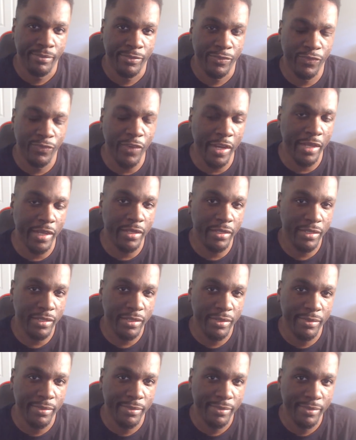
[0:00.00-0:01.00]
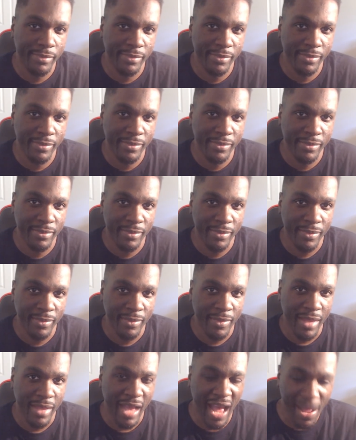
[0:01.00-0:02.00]
Really?
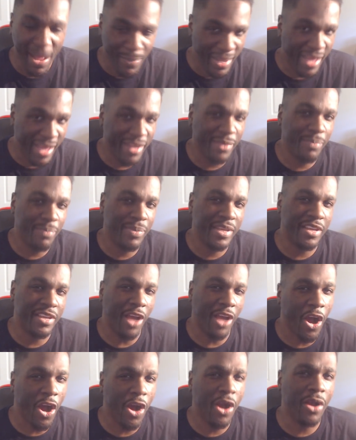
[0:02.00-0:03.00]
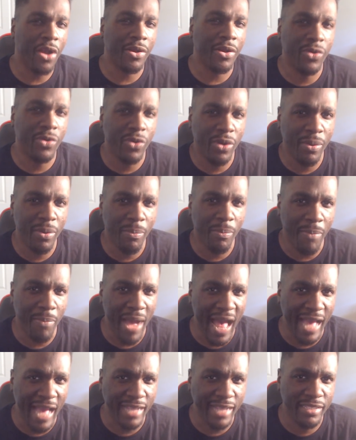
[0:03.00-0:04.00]
I'm not a big hardcore
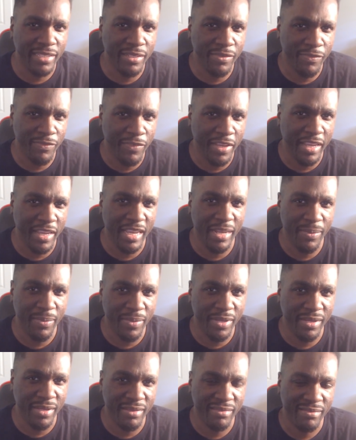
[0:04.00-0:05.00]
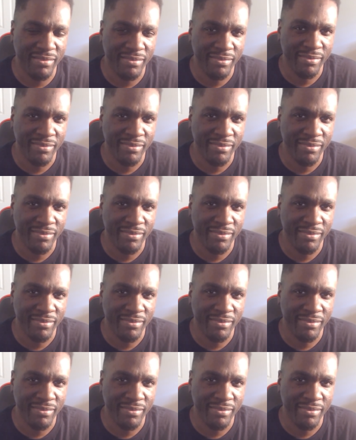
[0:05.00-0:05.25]
boxing fan, but